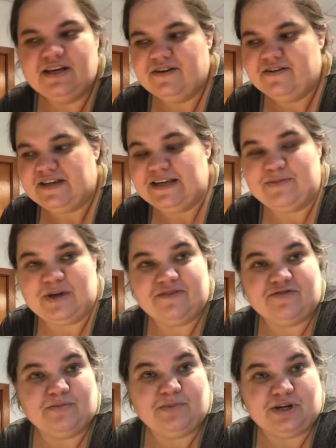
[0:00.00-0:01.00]
eBay
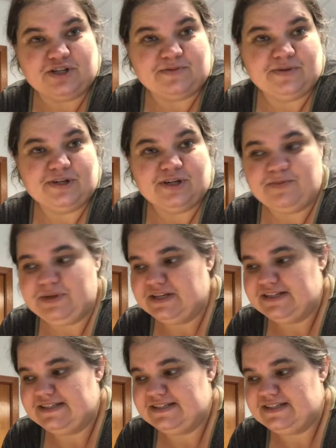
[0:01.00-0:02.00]
from Poshmark,
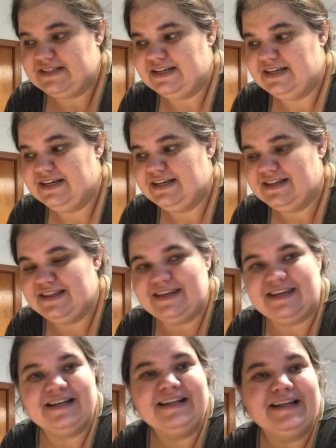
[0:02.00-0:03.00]
because they
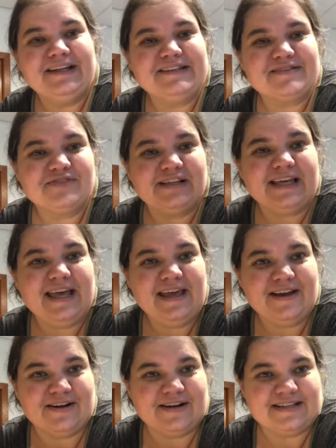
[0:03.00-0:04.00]
get a little different
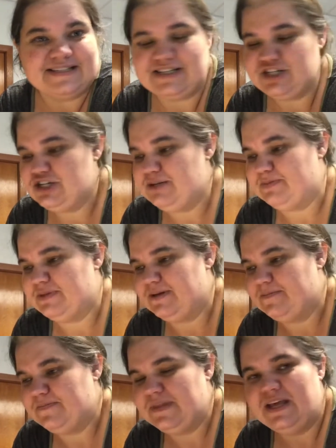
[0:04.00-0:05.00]
care as I ship
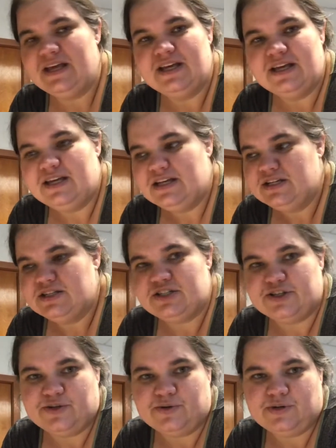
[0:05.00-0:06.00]
them.
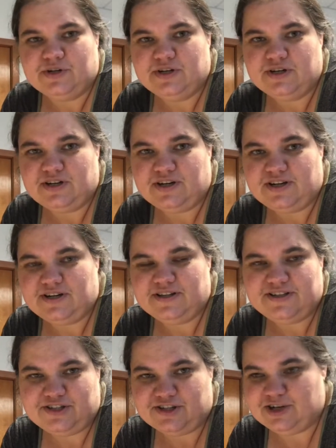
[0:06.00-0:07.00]
So
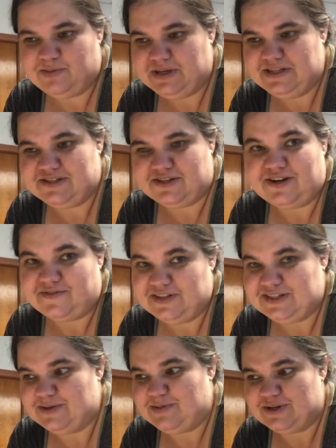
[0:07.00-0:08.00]
the dark peas are
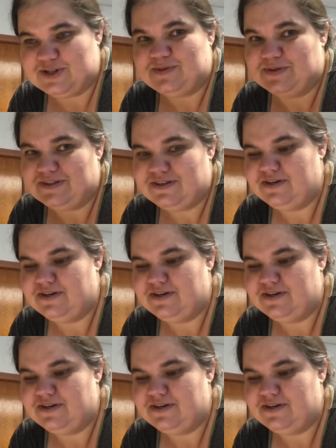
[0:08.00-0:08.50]
obviously Poshmark.